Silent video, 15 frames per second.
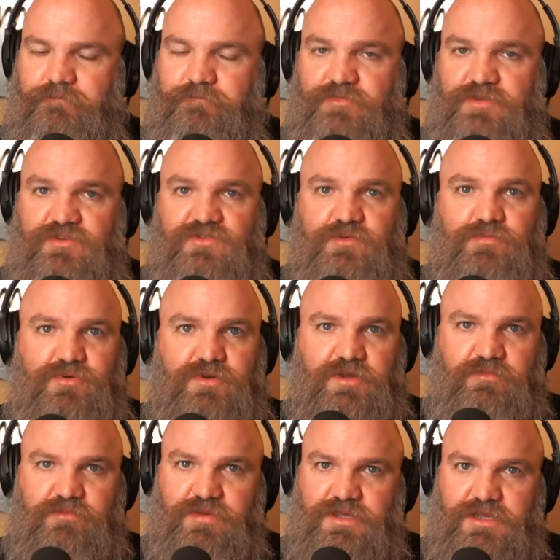The
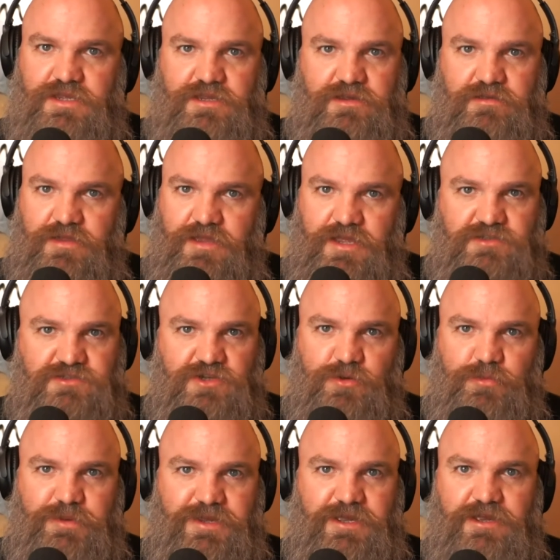Supreme Being has our
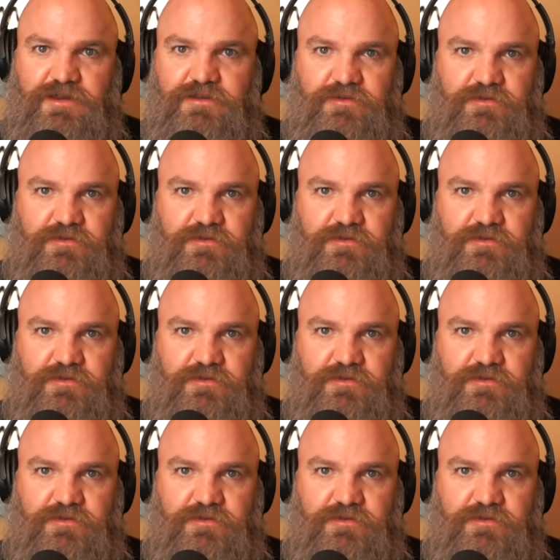back.